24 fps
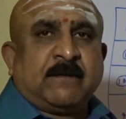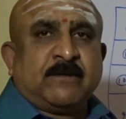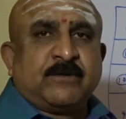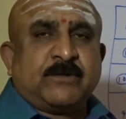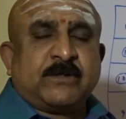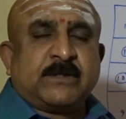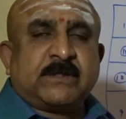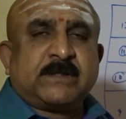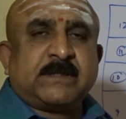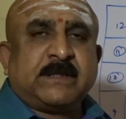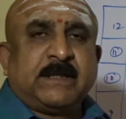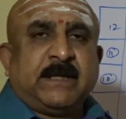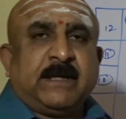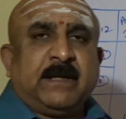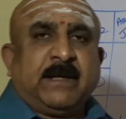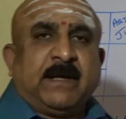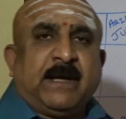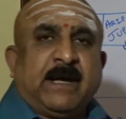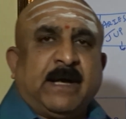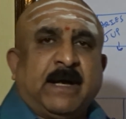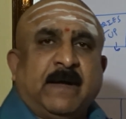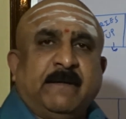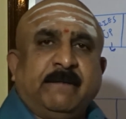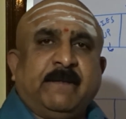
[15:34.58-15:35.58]
houses,
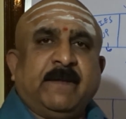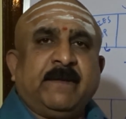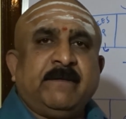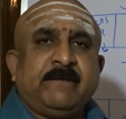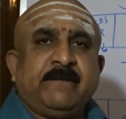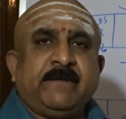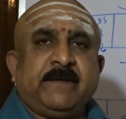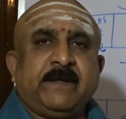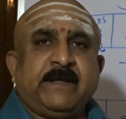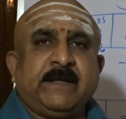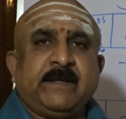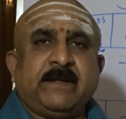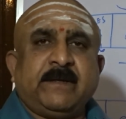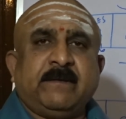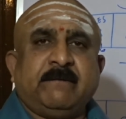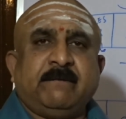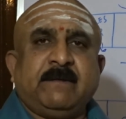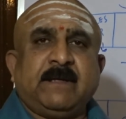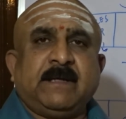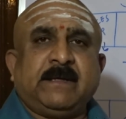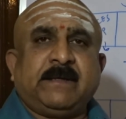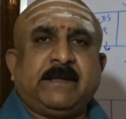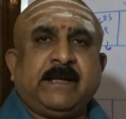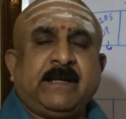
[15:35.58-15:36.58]
and then we
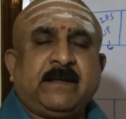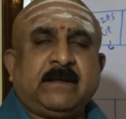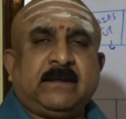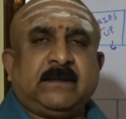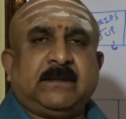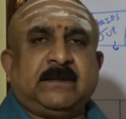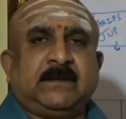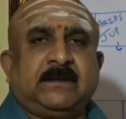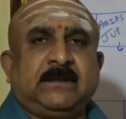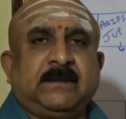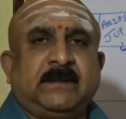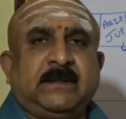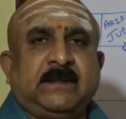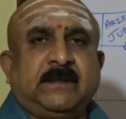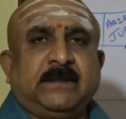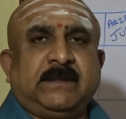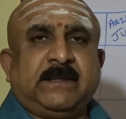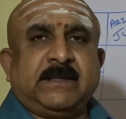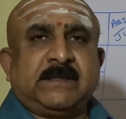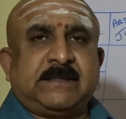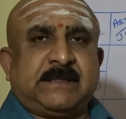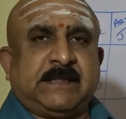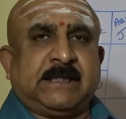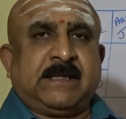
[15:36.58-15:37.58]
will take
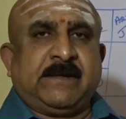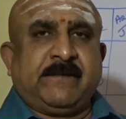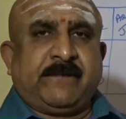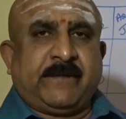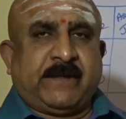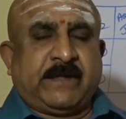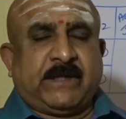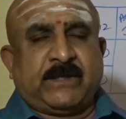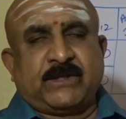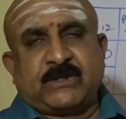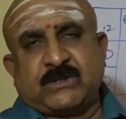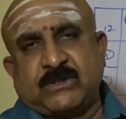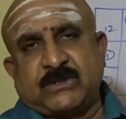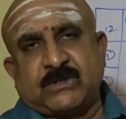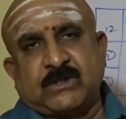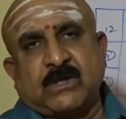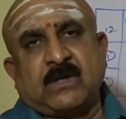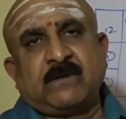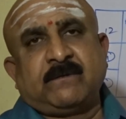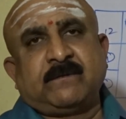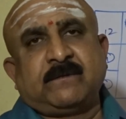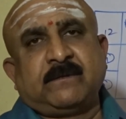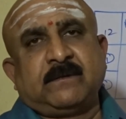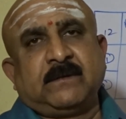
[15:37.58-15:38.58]
the significations
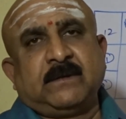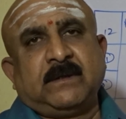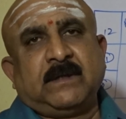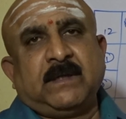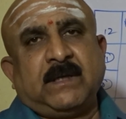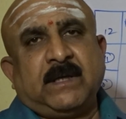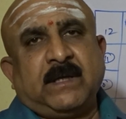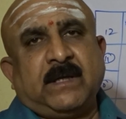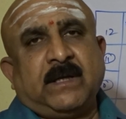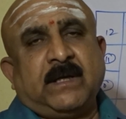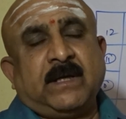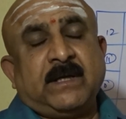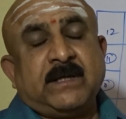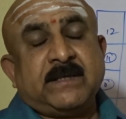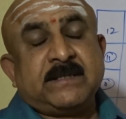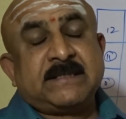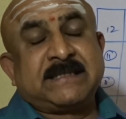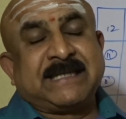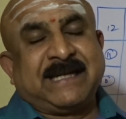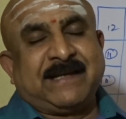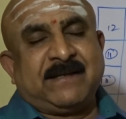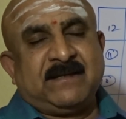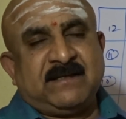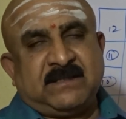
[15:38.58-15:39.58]
of
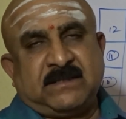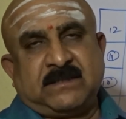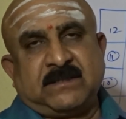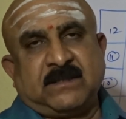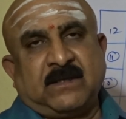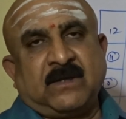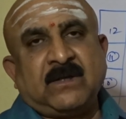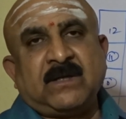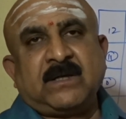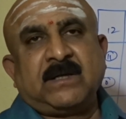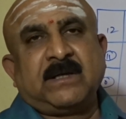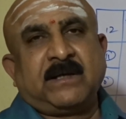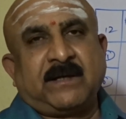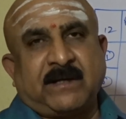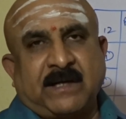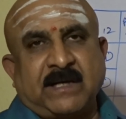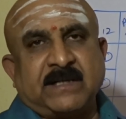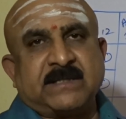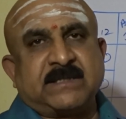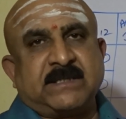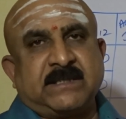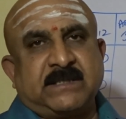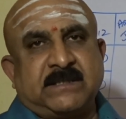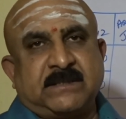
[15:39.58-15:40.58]
signs or
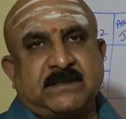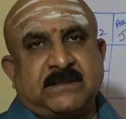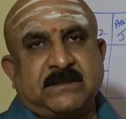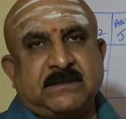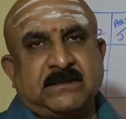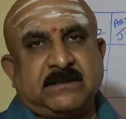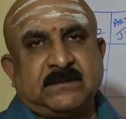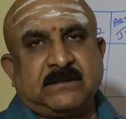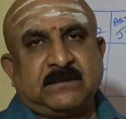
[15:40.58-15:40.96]
rasis.